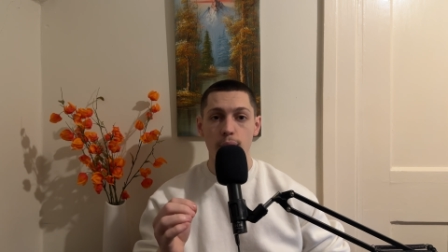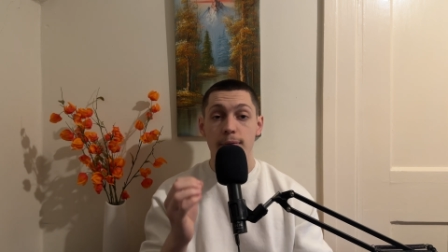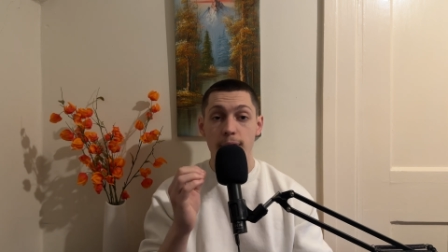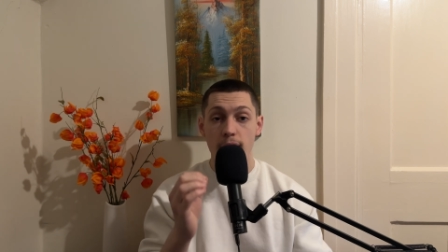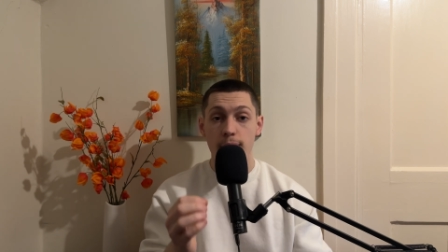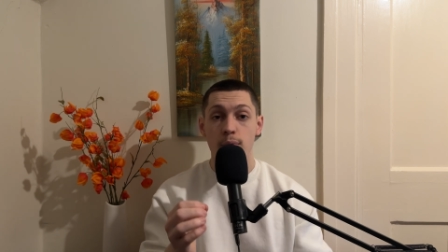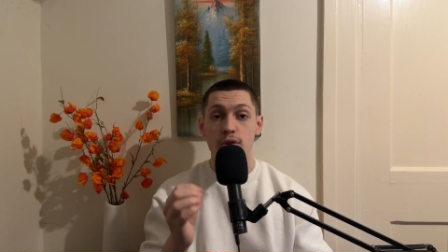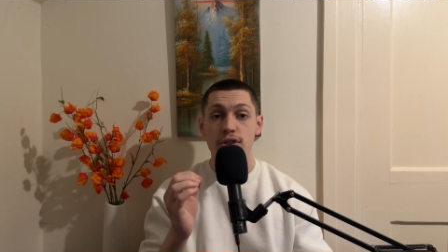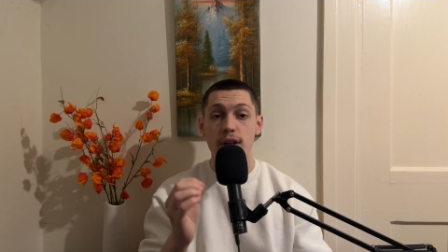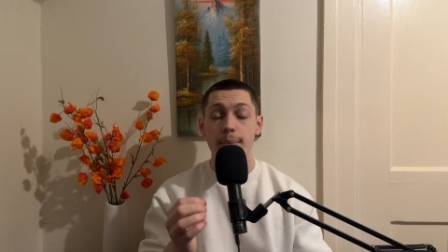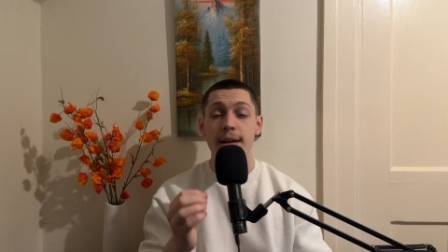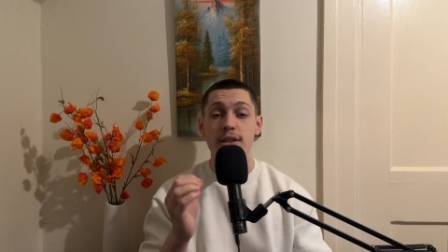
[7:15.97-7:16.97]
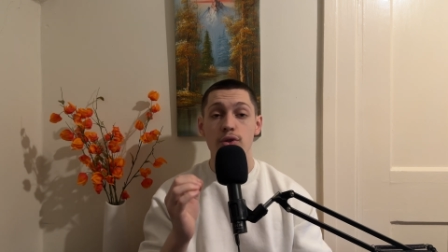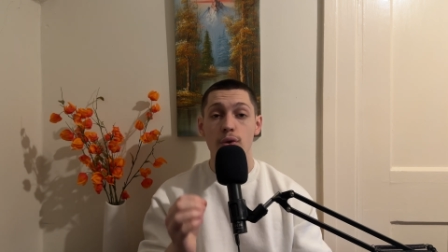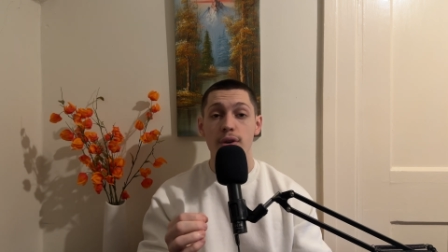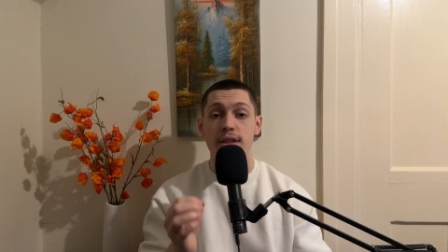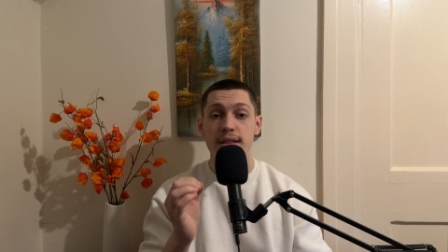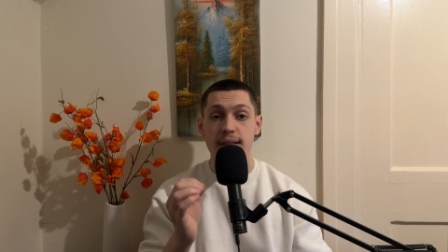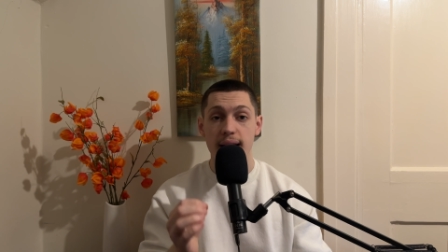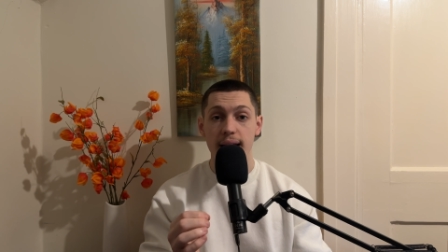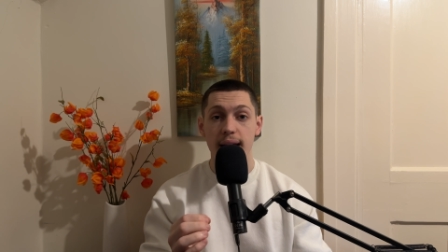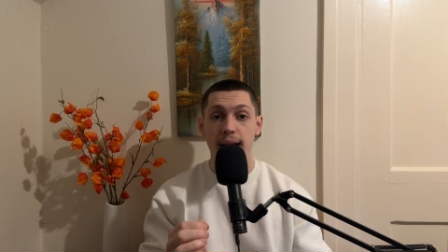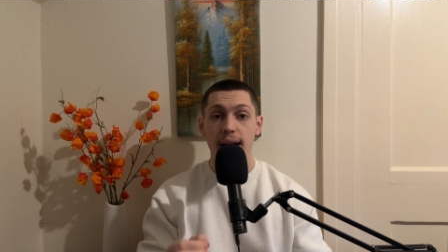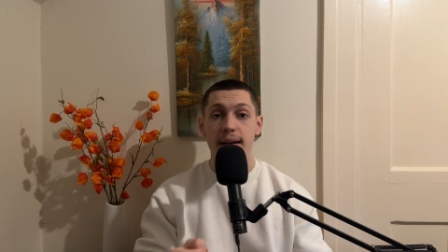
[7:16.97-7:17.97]
Furthermore, some historians state
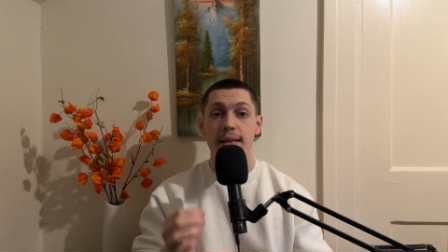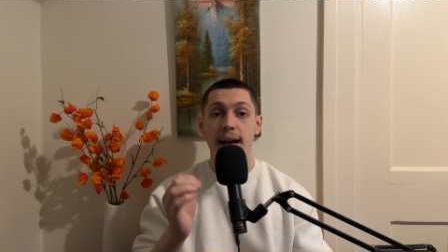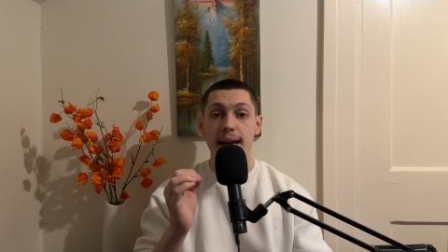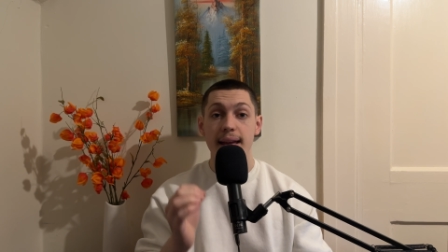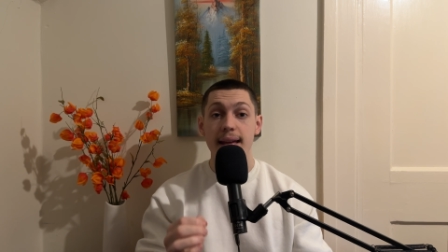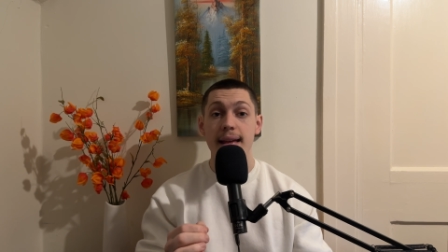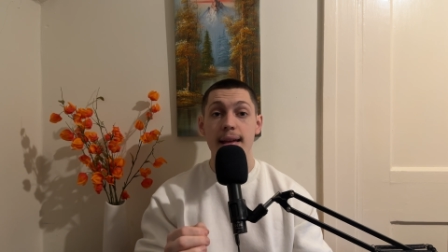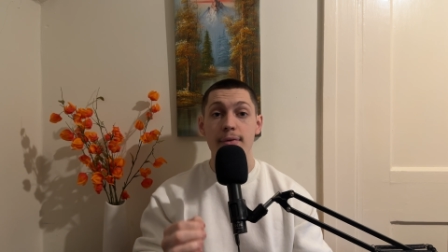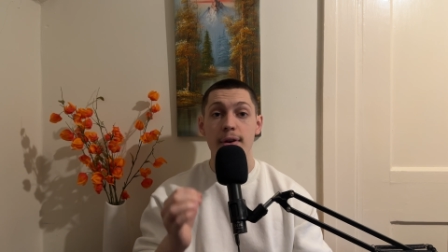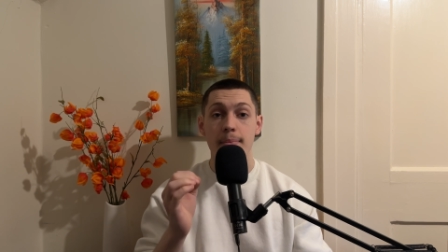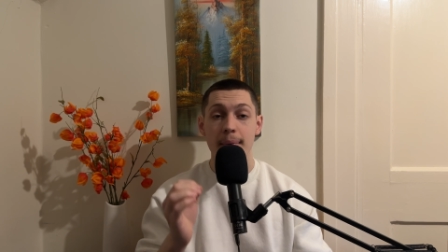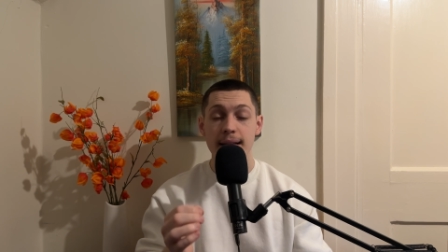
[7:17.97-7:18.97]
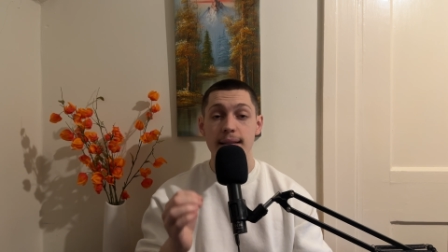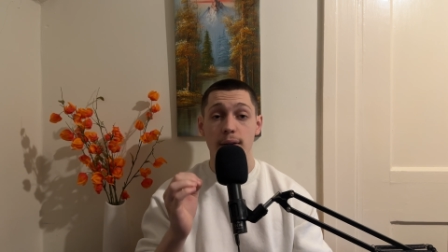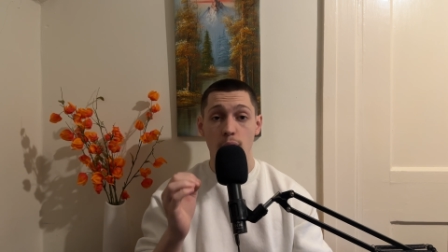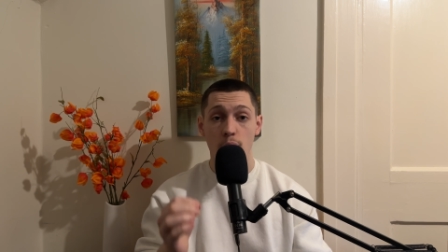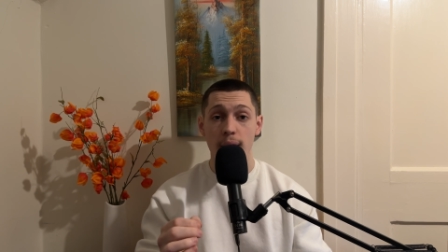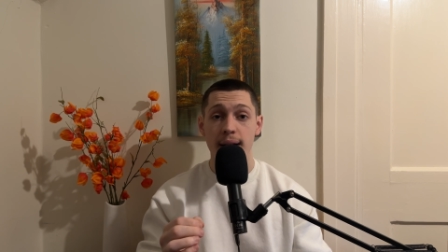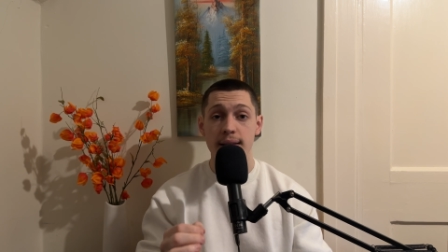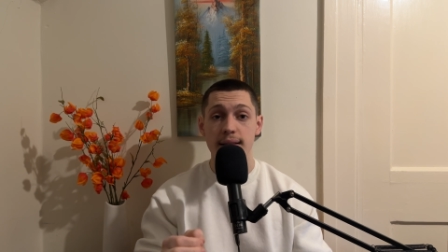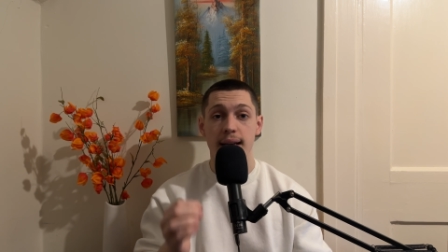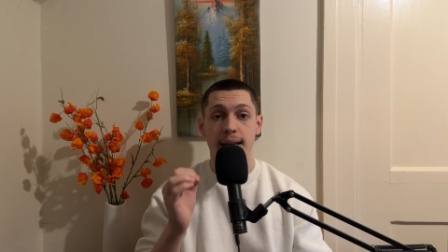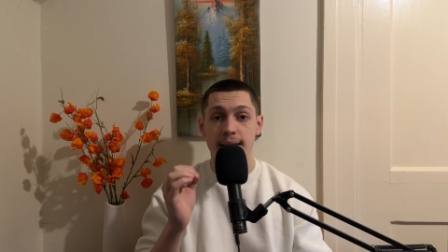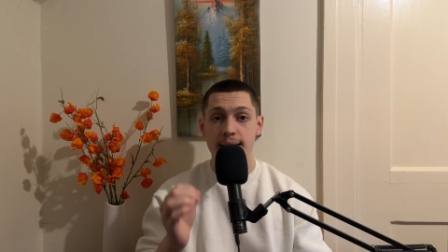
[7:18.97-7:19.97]
that he even minted coins in
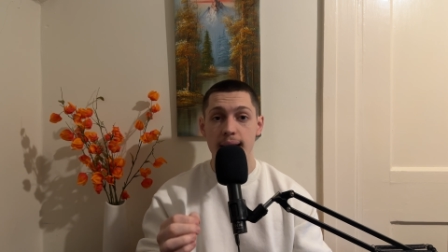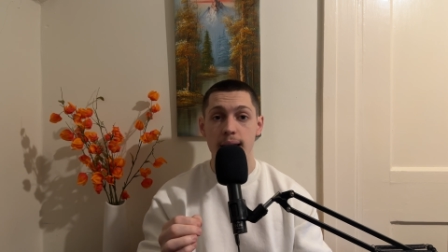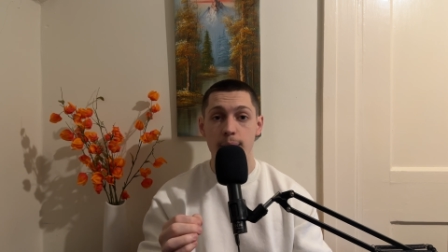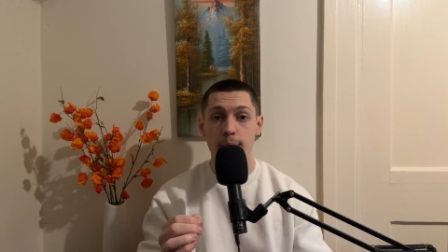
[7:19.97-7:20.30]
his name.